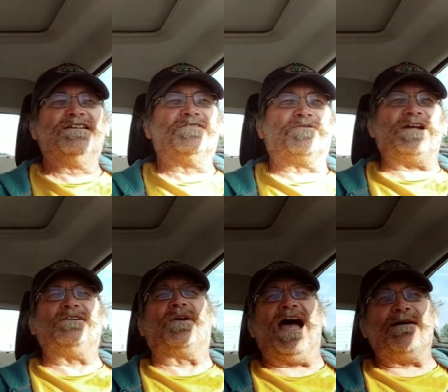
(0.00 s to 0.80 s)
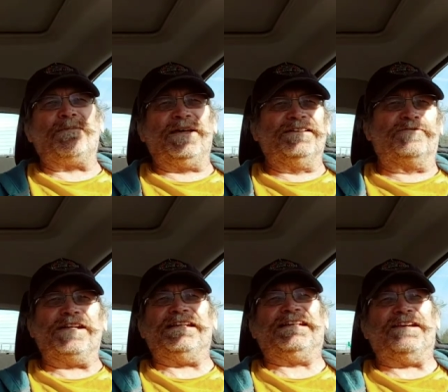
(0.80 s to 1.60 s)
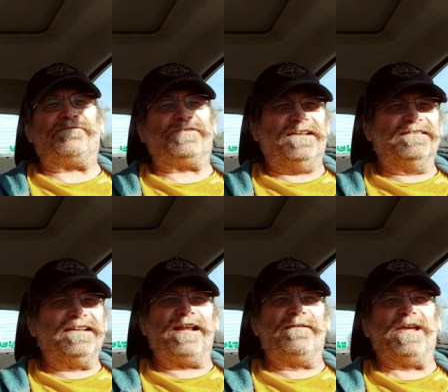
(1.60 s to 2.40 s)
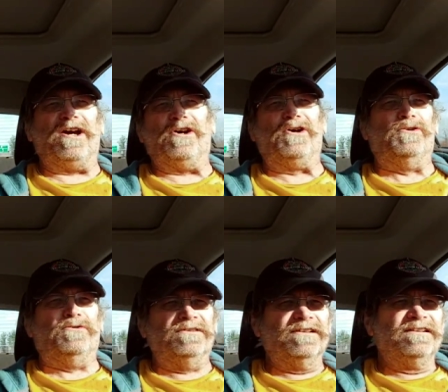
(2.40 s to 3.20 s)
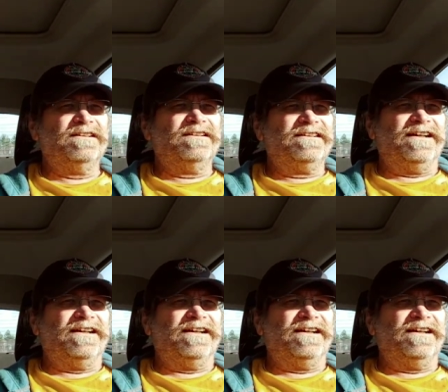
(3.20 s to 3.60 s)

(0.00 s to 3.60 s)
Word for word: rewrap it, regift it. That'll be a hoot. You